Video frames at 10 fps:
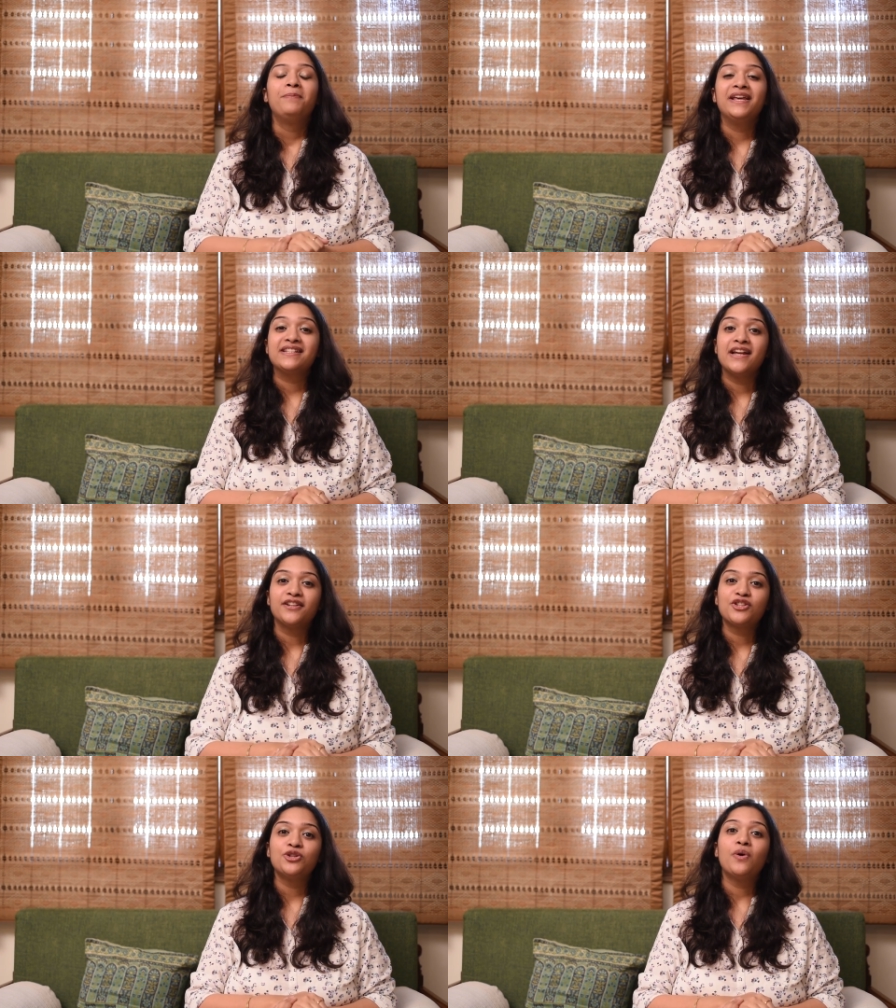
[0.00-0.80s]
Please
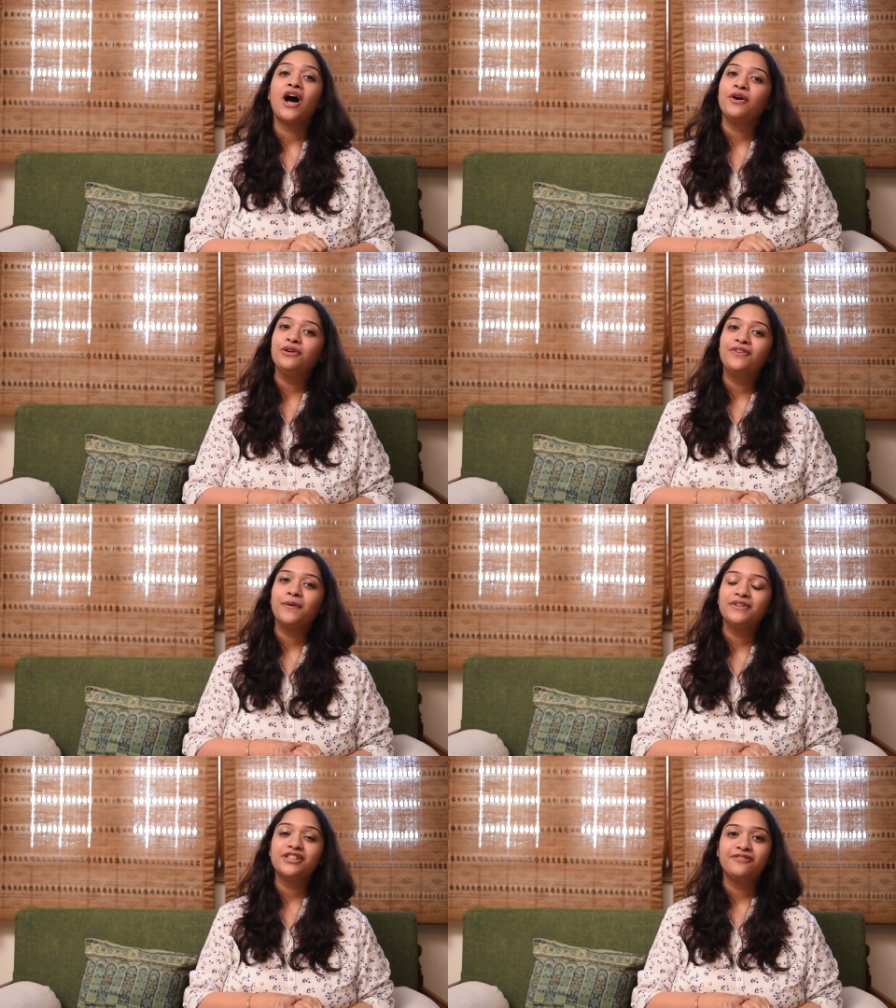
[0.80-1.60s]
let us know how you
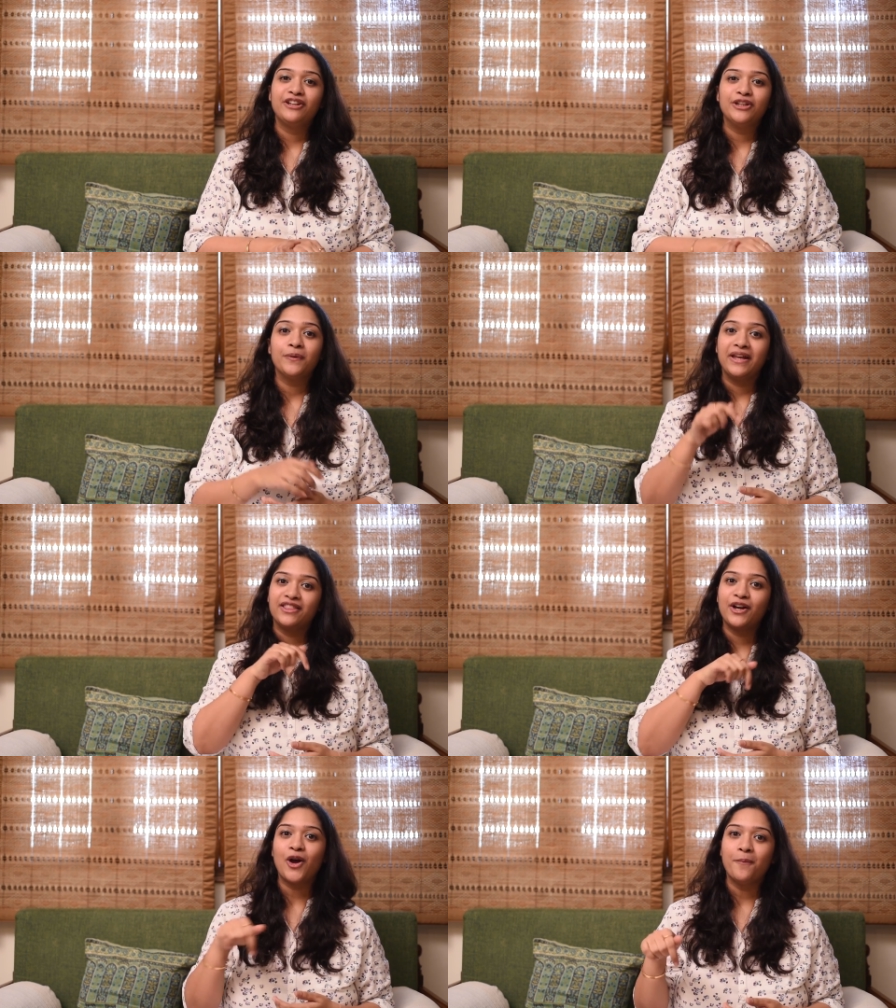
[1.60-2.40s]
found this video
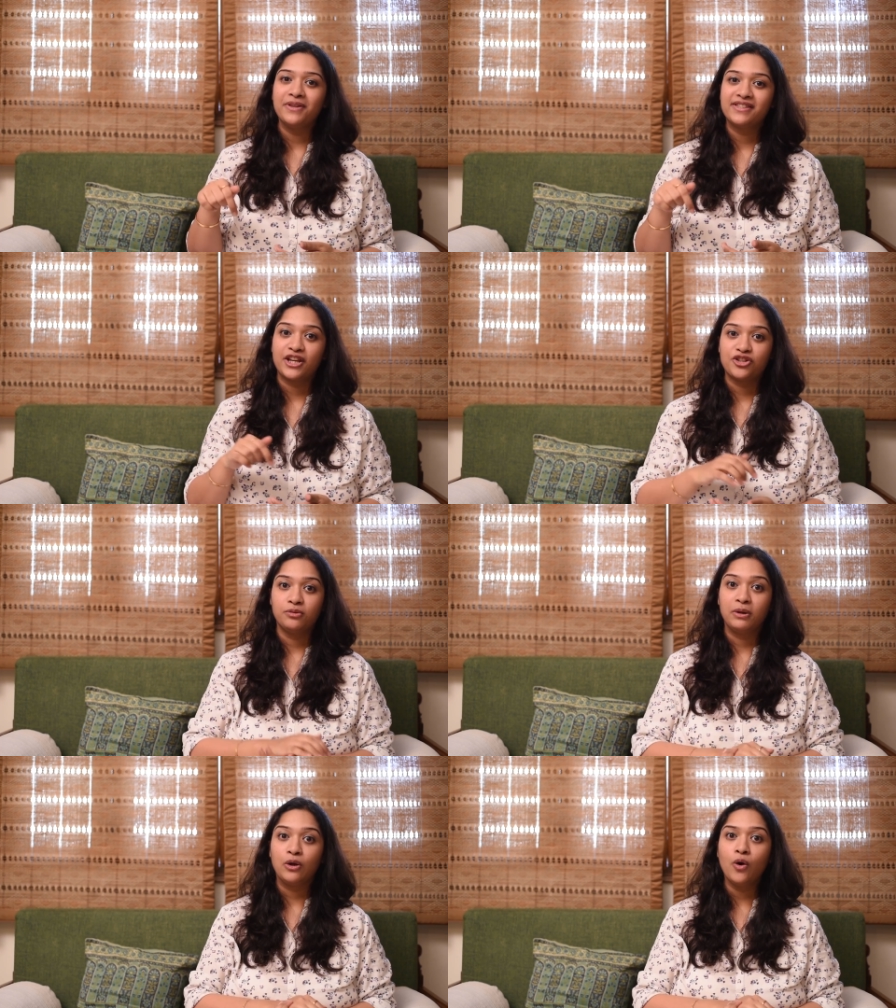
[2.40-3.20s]
in the comment section
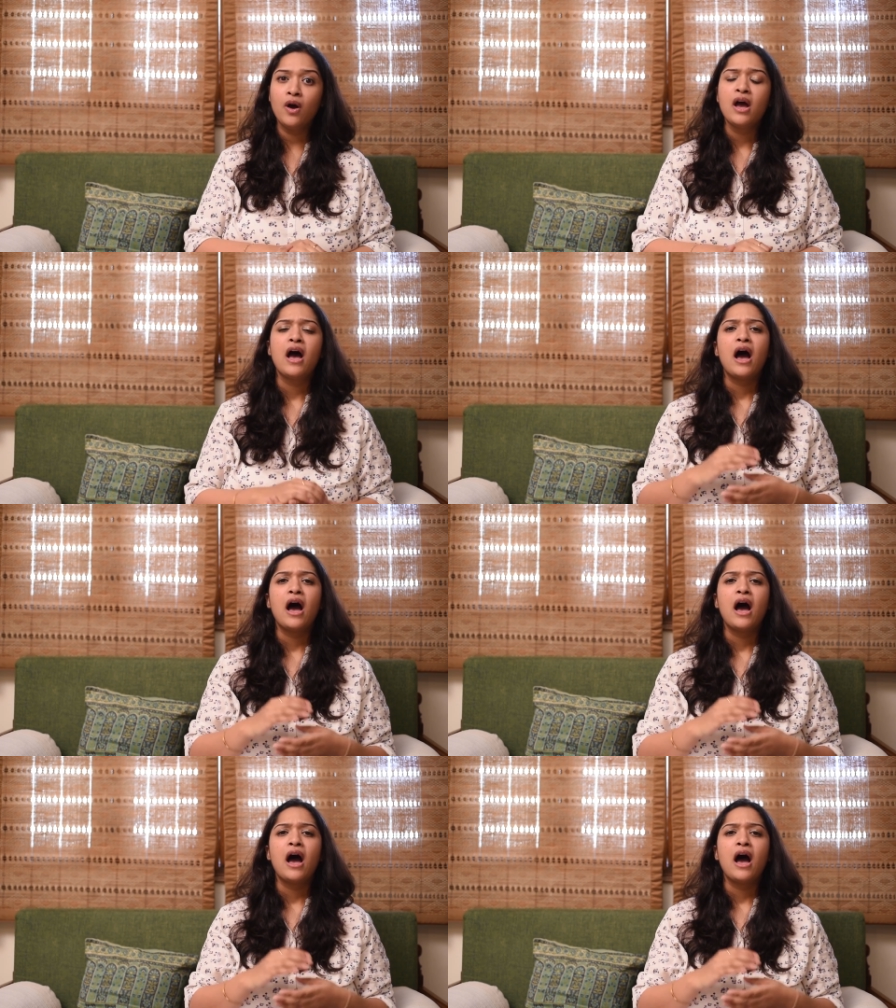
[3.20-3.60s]
below.